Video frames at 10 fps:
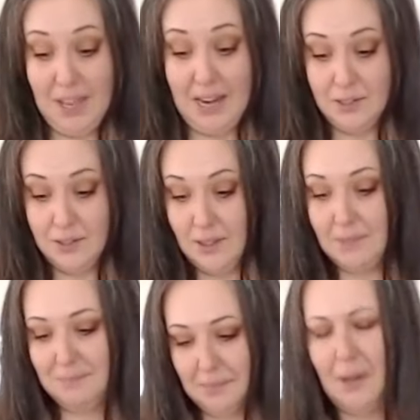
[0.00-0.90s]
I just
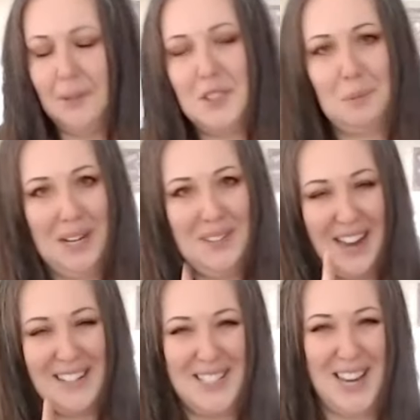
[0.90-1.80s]
explain
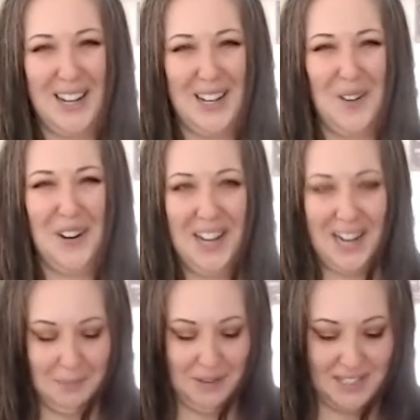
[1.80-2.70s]
that in a second. I don't want to get
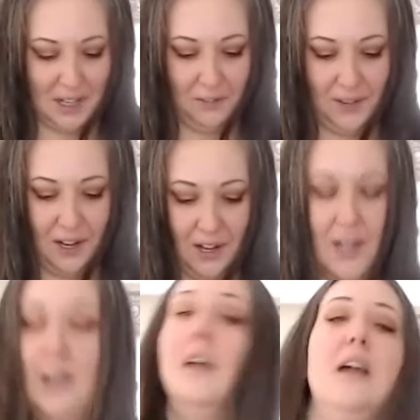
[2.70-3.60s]
ahead of myself here.
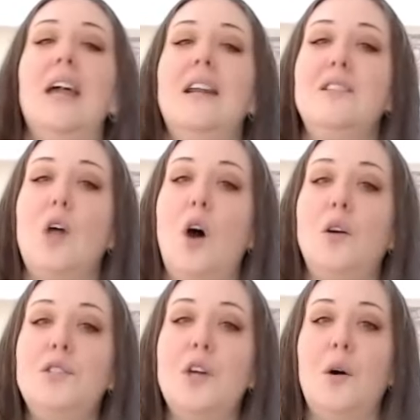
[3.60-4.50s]
It is
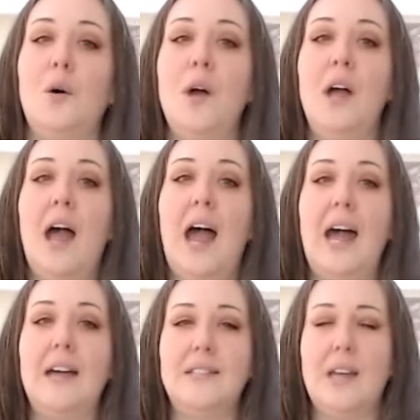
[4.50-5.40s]
also
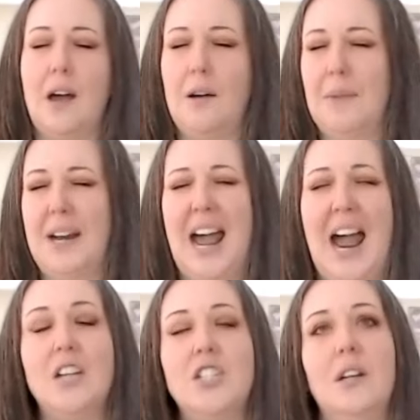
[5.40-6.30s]
has an
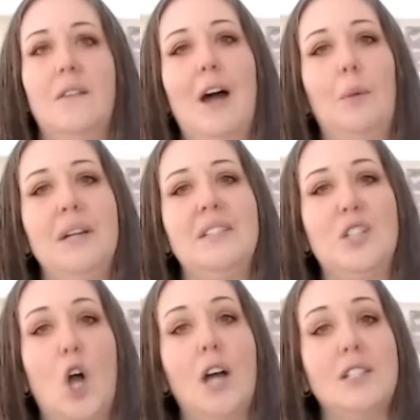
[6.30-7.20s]
action of helping
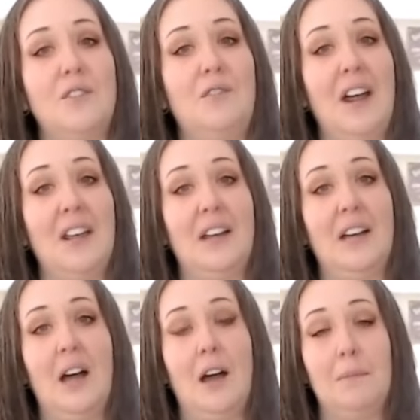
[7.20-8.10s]
detoxify
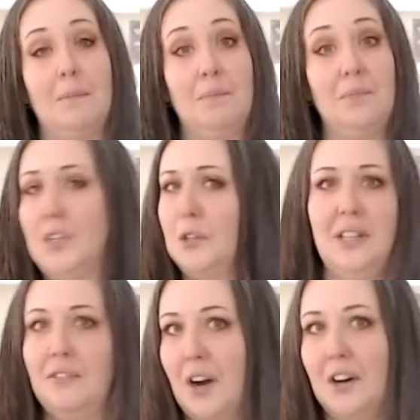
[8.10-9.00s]
your
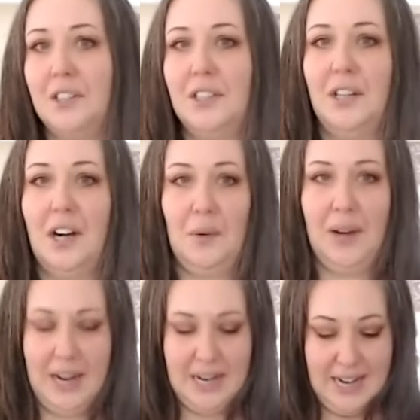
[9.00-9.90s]
liver.
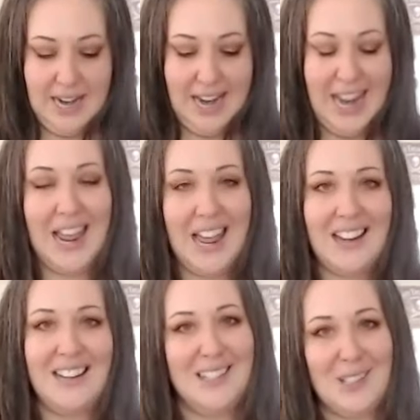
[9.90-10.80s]
Okay.
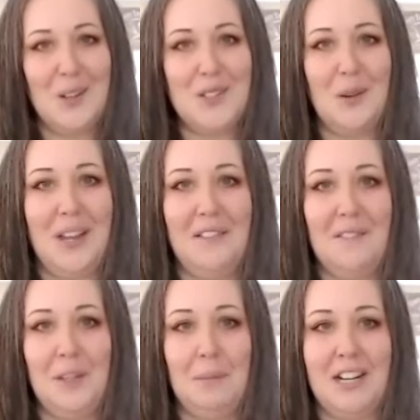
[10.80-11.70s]
And it's also
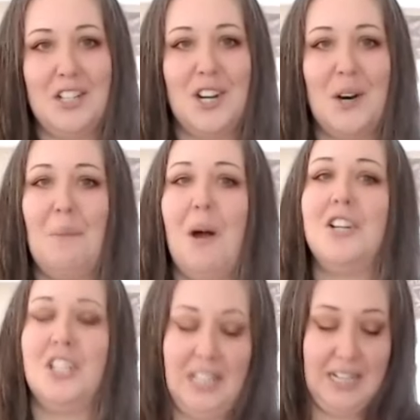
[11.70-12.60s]
inflammation
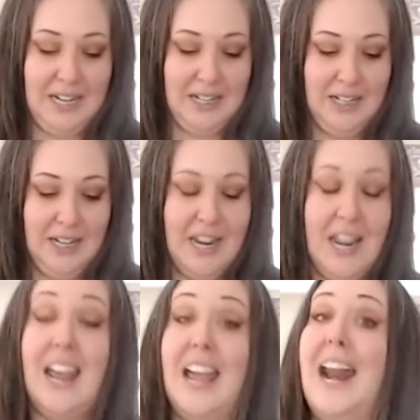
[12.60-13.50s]
modulating.
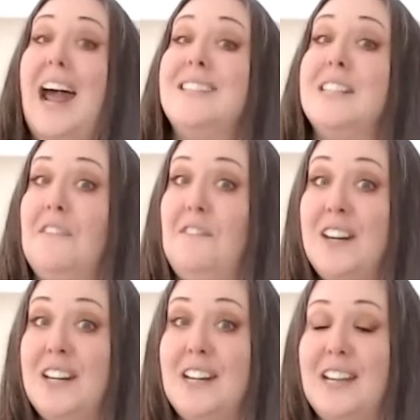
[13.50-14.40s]
It has an
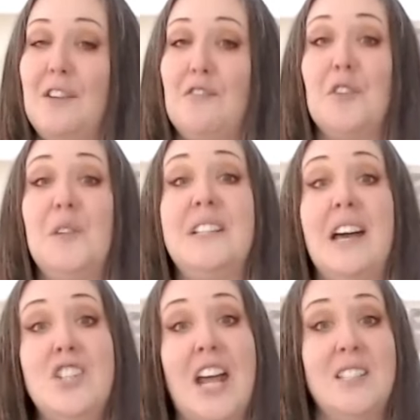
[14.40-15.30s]
affinity for the
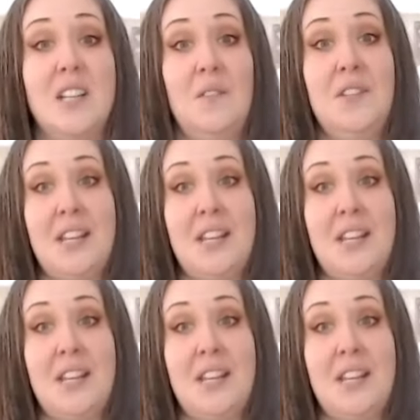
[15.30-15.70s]
digestive